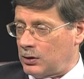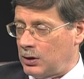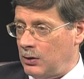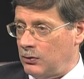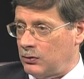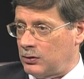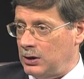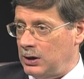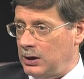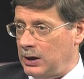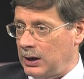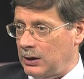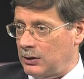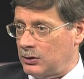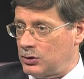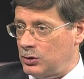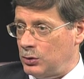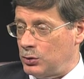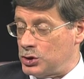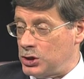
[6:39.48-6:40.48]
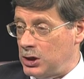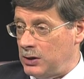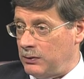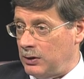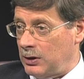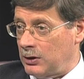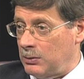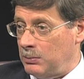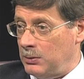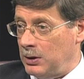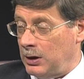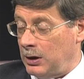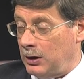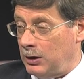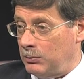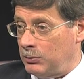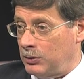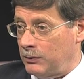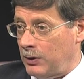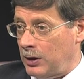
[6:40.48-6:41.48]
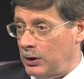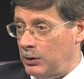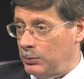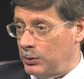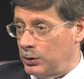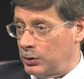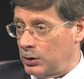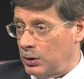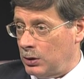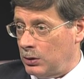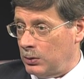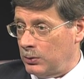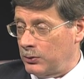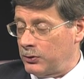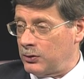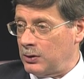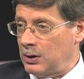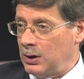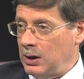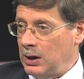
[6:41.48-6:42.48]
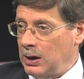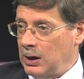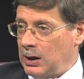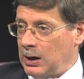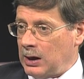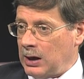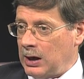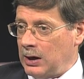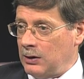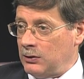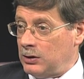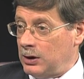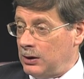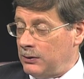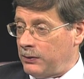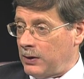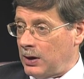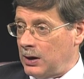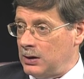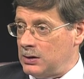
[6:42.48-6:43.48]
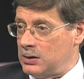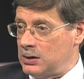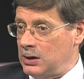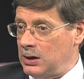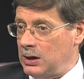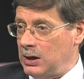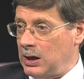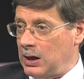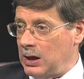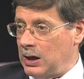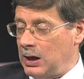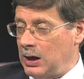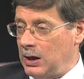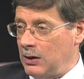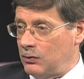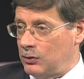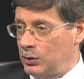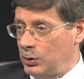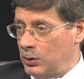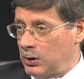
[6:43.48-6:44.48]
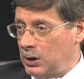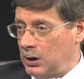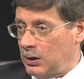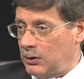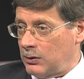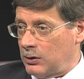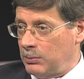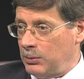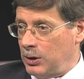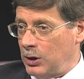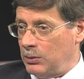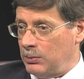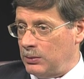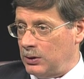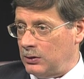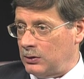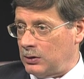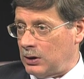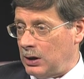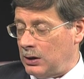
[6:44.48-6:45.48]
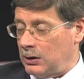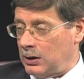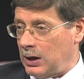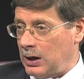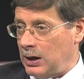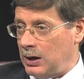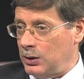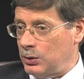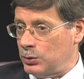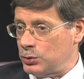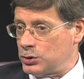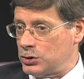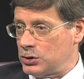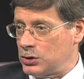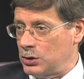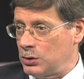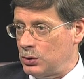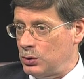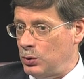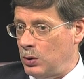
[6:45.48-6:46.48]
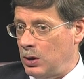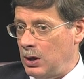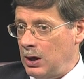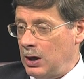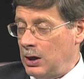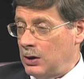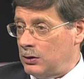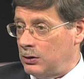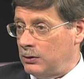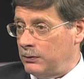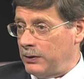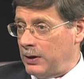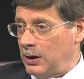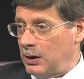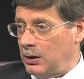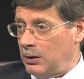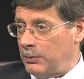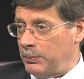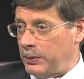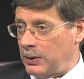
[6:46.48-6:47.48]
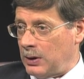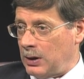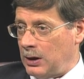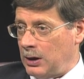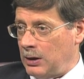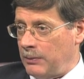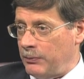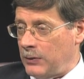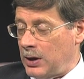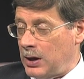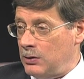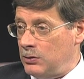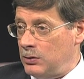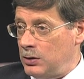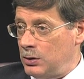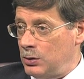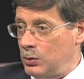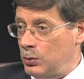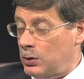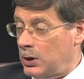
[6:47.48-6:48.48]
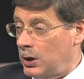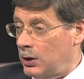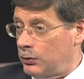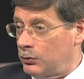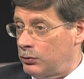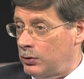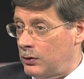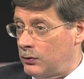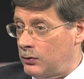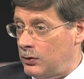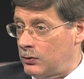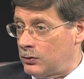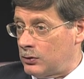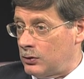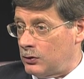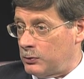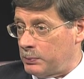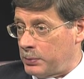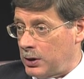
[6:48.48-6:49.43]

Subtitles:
closely linked to achieving the Millennium Development Goals, and DFID is looking at the moment at how to develop a new country assistance